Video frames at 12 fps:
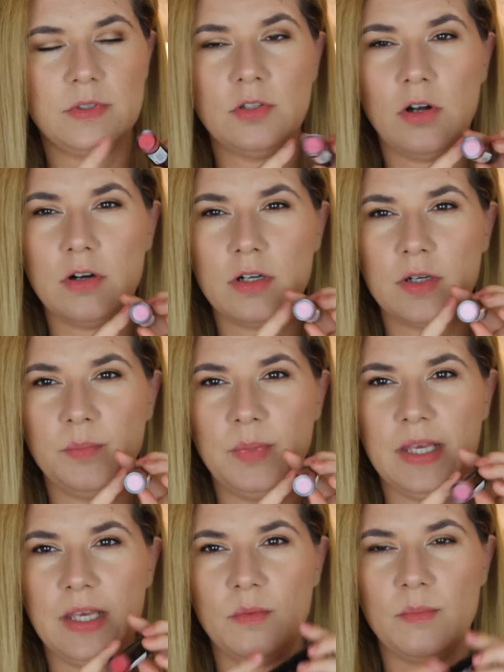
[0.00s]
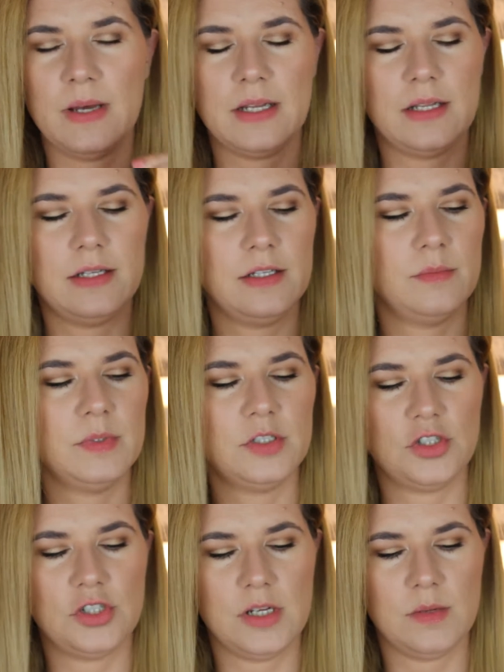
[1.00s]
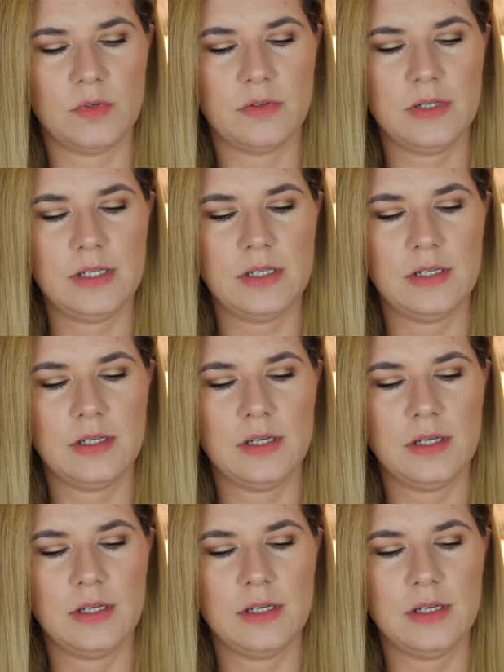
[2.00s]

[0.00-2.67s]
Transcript: darker pink but a little bit shimmery.